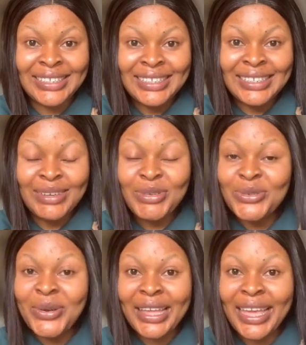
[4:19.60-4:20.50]
there is
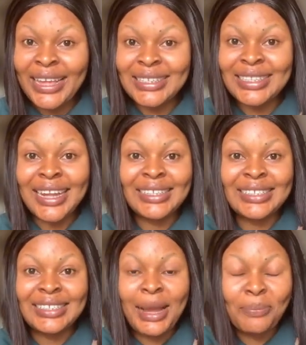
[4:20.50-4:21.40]
no case that
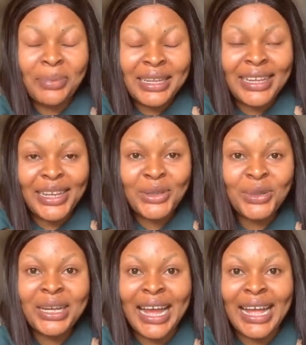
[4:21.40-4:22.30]
the
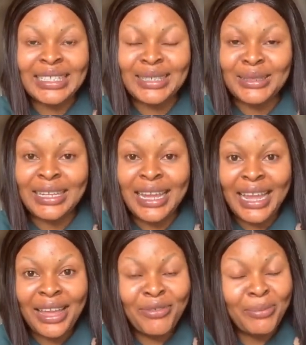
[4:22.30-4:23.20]
application has
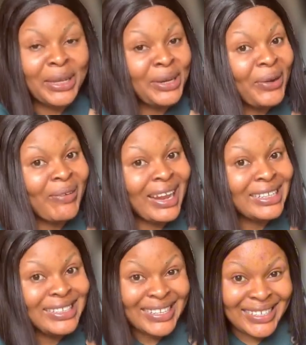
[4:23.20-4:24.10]
ever been
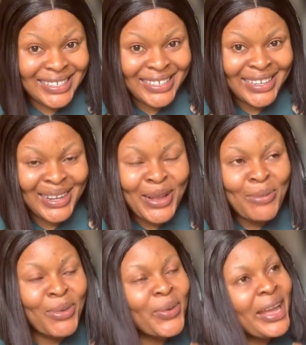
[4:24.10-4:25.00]
granted,
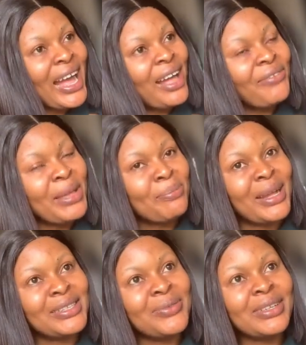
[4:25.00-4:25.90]
but we have a
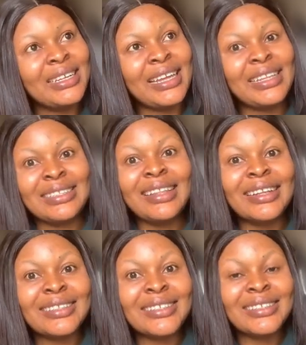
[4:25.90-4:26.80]
particular case
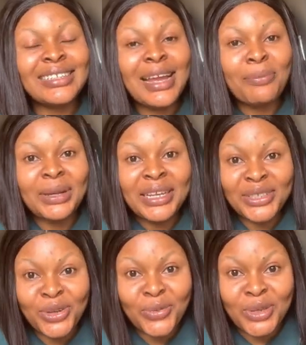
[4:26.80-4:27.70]
that the
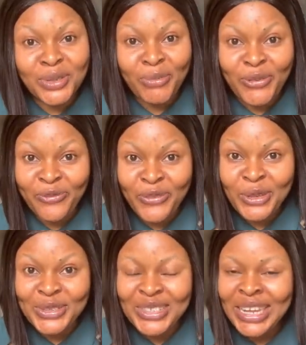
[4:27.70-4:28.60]
application was
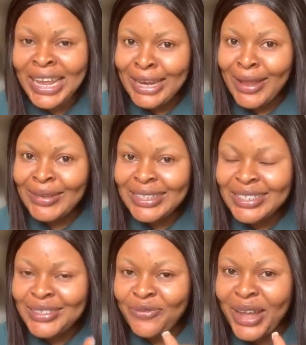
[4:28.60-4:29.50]
refused. Now, this is
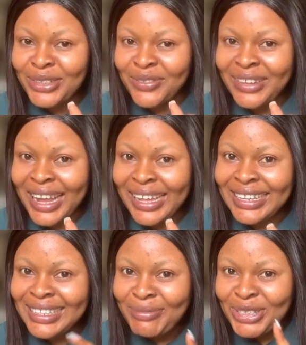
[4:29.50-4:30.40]
the fact of that
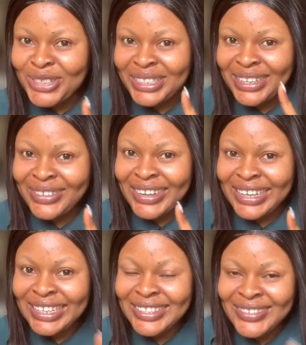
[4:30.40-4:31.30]
case. Let me just tell you a
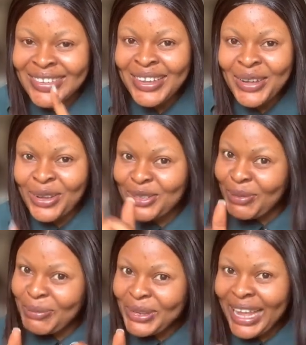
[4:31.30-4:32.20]
little, because if
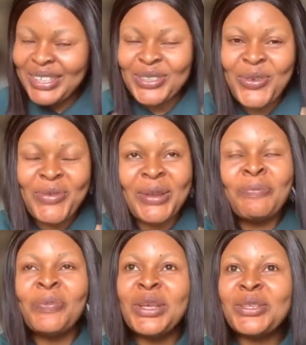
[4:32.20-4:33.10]
people like story.
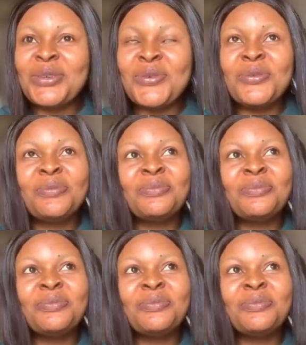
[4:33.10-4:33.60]
So,